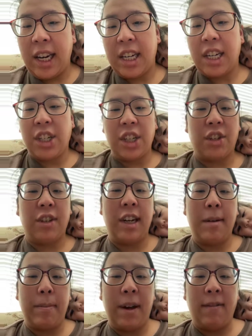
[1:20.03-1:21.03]

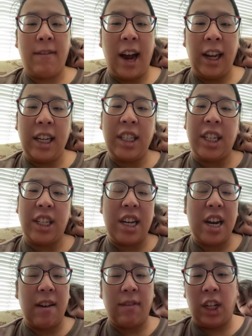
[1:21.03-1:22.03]
disagree, but violence is
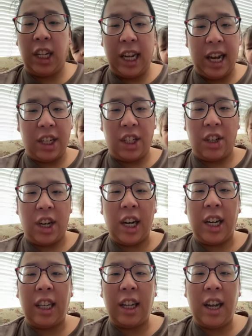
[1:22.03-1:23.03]
never the answer,
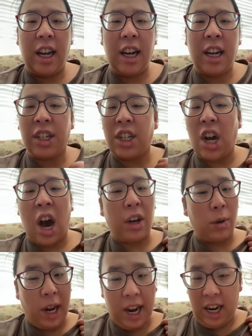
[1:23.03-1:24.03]
and it is not
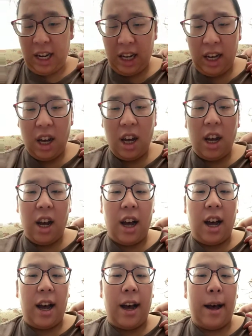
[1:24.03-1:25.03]
okay.
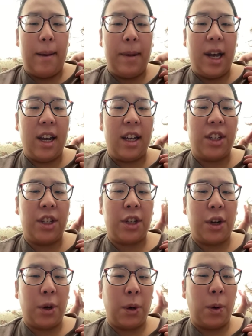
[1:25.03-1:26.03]

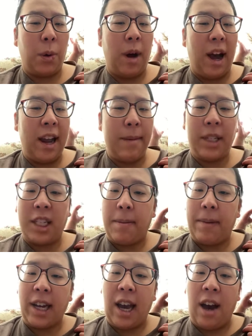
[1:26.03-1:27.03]
So I am
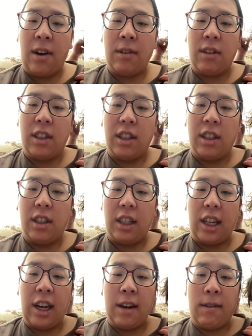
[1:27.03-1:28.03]
stepping out
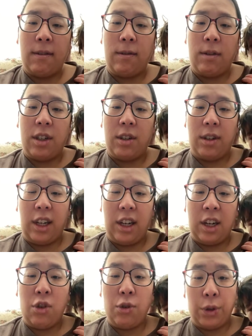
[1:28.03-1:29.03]
in
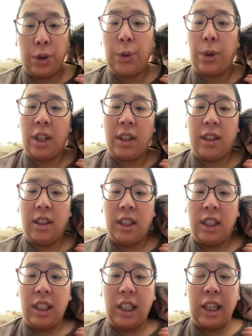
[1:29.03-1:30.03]
truth,
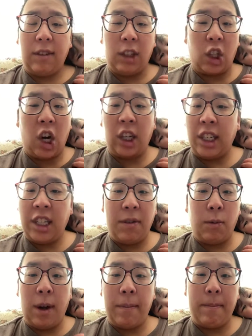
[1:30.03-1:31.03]
regardless
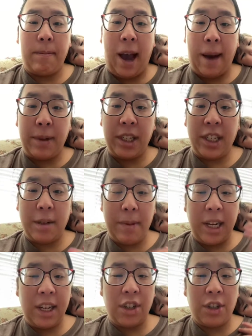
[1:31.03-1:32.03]
of what happens to
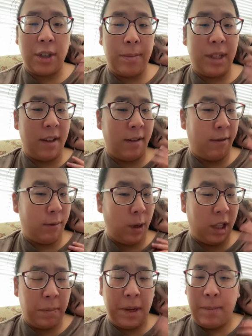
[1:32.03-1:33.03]
me in terms of
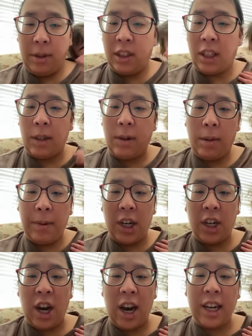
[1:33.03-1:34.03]
whether people agree with me
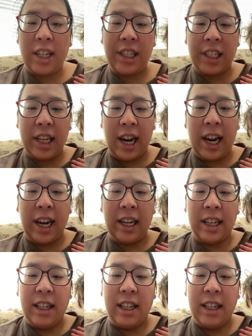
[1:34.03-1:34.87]
or not, to say